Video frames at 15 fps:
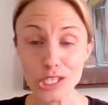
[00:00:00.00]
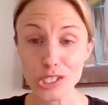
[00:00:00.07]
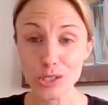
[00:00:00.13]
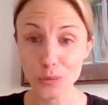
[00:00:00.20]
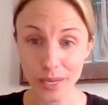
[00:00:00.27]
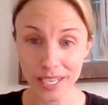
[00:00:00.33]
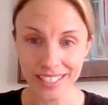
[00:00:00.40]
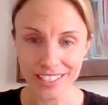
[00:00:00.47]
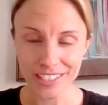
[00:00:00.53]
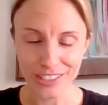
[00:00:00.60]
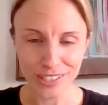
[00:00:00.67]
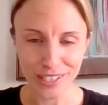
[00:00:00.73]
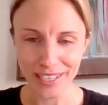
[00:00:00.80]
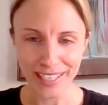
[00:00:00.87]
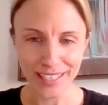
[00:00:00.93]

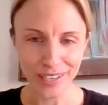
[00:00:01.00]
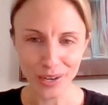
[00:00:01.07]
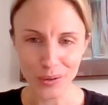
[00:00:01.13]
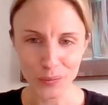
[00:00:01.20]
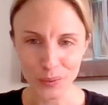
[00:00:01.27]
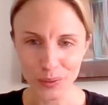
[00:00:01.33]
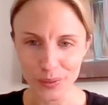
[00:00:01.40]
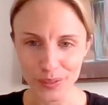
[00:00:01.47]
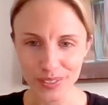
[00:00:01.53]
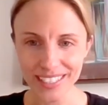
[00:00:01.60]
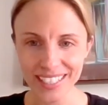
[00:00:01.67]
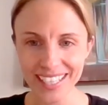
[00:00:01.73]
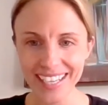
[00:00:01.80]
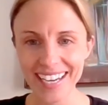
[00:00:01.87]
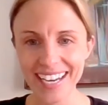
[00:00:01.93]
switch in our
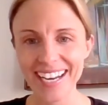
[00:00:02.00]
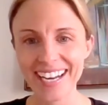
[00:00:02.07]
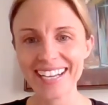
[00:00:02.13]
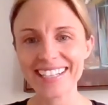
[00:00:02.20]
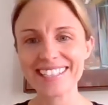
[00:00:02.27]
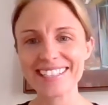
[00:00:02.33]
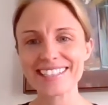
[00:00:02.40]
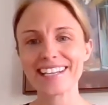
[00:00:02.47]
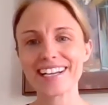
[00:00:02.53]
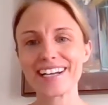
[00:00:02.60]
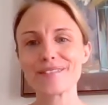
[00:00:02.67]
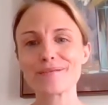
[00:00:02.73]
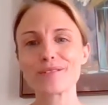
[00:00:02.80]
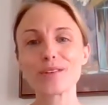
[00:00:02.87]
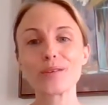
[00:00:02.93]
world has
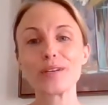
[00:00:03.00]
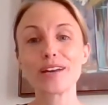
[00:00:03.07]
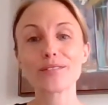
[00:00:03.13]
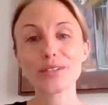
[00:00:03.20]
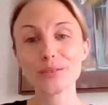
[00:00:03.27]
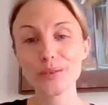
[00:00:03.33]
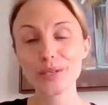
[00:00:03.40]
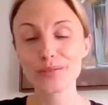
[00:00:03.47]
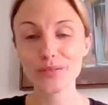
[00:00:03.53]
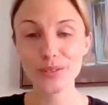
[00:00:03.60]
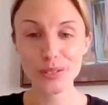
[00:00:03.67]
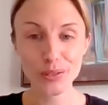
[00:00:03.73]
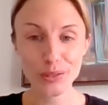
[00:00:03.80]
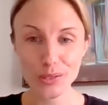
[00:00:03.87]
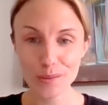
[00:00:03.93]
thrown everyone
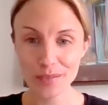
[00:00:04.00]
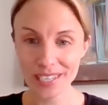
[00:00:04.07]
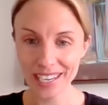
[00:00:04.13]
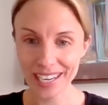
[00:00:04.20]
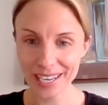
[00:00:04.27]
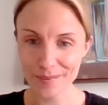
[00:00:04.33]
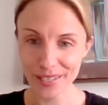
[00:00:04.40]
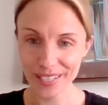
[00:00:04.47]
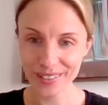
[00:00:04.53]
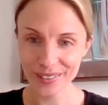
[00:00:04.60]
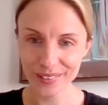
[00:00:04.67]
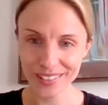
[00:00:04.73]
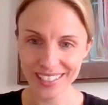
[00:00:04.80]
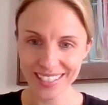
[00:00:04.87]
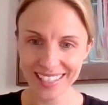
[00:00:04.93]
for a loop, and I am
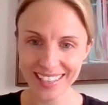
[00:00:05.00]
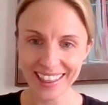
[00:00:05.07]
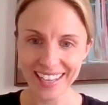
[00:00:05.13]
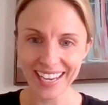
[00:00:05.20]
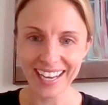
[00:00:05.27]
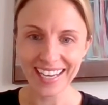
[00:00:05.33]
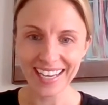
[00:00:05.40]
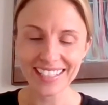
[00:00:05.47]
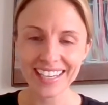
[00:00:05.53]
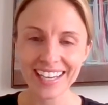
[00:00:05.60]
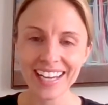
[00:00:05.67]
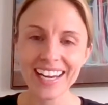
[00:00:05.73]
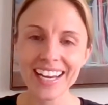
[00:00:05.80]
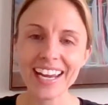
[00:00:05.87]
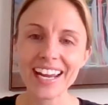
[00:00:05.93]
included in that.
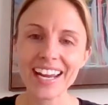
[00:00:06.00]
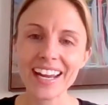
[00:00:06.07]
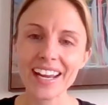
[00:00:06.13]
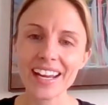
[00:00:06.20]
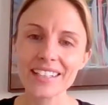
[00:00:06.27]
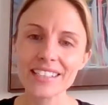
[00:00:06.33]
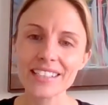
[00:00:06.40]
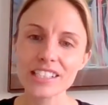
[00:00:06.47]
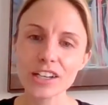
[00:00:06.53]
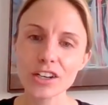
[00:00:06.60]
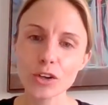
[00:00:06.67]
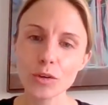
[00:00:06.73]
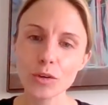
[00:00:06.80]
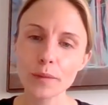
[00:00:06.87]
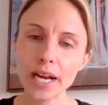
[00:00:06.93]
And
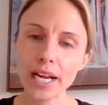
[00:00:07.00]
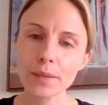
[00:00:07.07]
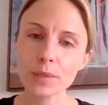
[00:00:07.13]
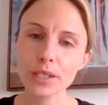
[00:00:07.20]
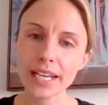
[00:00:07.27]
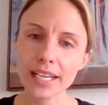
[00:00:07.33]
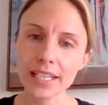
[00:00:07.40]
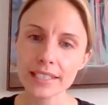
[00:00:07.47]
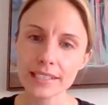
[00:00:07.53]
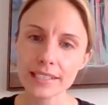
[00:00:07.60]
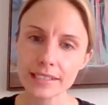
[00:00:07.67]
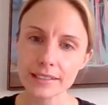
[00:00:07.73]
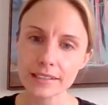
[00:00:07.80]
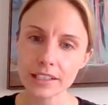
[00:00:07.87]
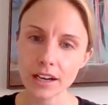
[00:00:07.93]
so my plan is
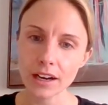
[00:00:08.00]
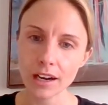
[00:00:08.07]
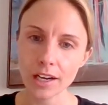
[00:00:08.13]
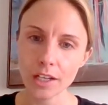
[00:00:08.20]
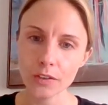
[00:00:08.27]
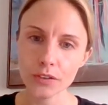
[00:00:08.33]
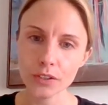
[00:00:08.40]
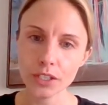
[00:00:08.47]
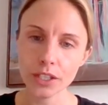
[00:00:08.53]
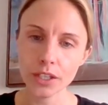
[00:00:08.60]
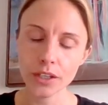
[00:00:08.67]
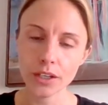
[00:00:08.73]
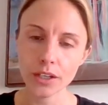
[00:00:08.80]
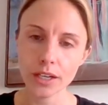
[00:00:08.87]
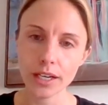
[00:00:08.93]
to
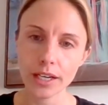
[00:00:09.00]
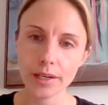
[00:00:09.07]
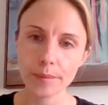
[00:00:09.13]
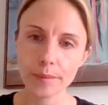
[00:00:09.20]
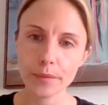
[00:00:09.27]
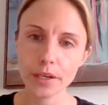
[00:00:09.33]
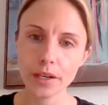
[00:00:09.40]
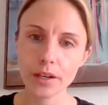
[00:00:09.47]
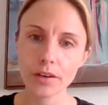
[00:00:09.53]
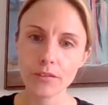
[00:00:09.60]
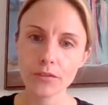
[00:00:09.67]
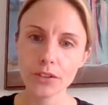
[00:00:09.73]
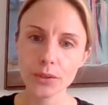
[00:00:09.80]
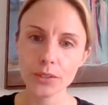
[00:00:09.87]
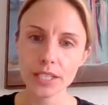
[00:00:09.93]
offer a
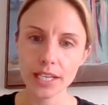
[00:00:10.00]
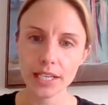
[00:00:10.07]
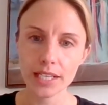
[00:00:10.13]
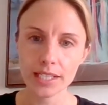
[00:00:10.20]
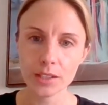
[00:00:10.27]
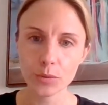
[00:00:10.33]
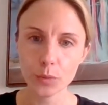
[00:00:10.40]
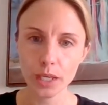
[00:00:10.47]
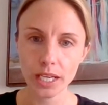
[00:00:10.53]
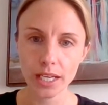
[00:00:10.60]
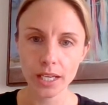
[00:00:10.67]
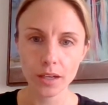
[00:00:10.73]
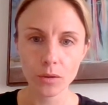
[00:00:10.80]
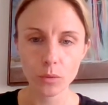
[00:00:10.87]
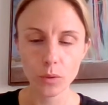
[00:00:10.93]
few days a
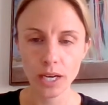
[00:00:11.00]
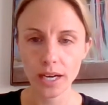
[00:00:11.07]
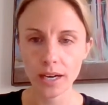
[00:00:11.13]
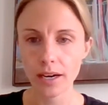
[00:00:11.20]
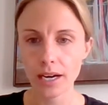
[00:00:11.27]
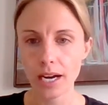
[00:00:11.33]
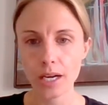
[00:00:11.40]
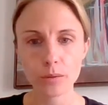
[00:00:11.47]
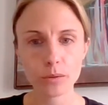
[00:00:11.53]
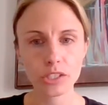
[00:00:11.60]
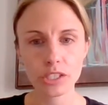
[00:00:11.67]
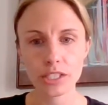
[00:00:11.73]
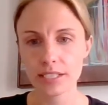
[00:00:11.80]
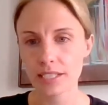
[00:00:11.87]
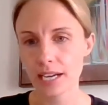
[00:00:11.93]
week where I will
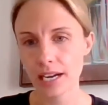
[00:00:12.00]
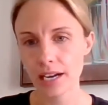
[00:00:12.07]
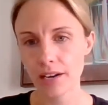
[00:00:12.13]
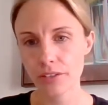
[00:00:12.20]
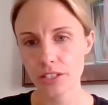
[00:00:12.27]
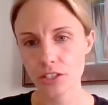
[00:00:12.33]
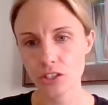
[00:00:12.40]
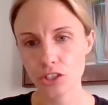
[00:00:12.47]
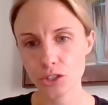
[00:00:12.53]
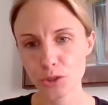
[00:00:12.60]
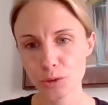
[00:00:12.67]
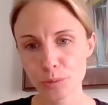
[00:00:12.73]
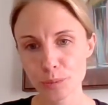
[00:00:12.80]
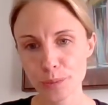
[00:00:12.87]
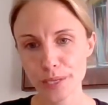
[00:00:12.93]
just have a
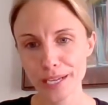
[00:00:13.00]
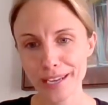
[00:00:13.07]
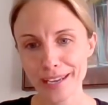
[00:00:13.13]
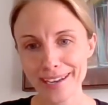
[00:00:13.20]
Zoom